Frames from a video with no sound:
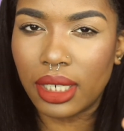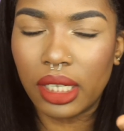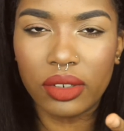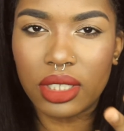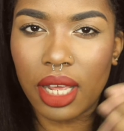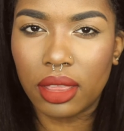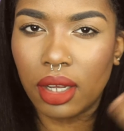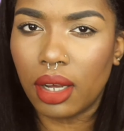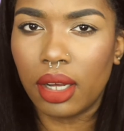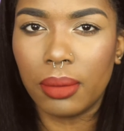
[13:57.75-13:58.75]
I didn't set
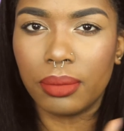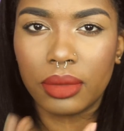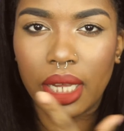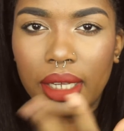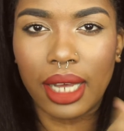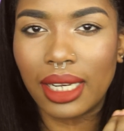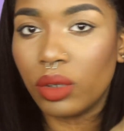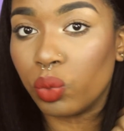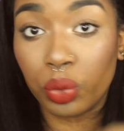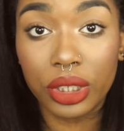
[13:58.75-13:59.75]
the like, I
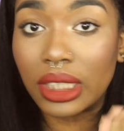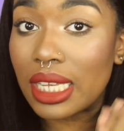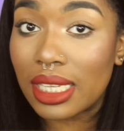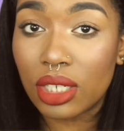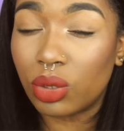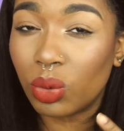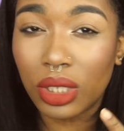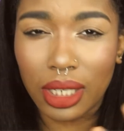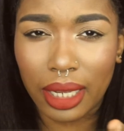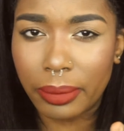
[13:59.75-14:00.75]
didn't really do
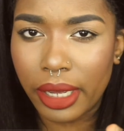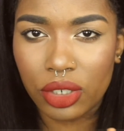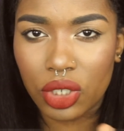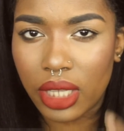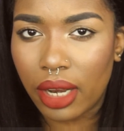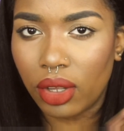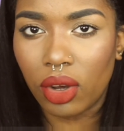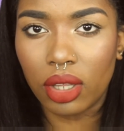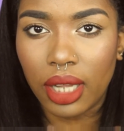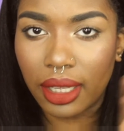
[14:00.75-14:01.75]
any like major setting
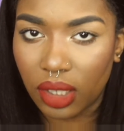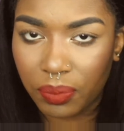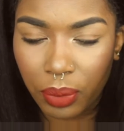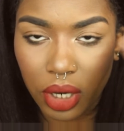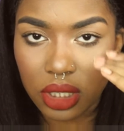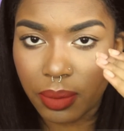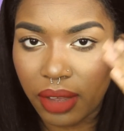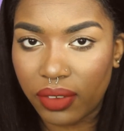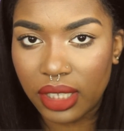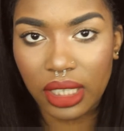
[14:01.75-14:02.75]
on like the parts of
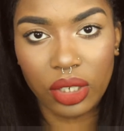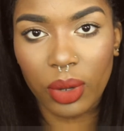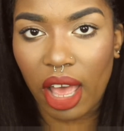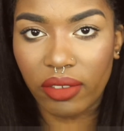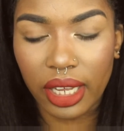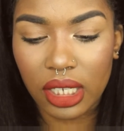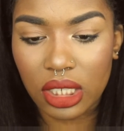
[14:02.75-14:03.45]
my face that don't have like